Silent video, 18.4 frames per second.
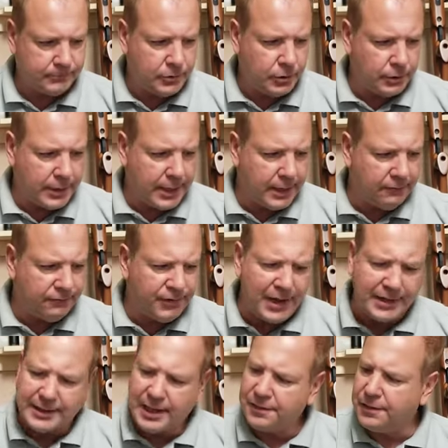Okay, in
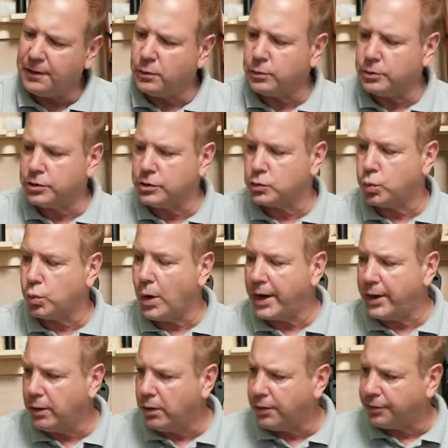fact, I think we'll just
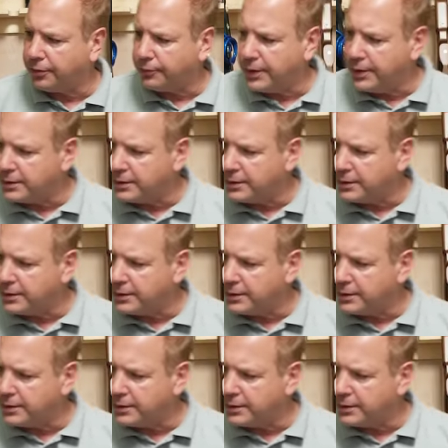weigh all three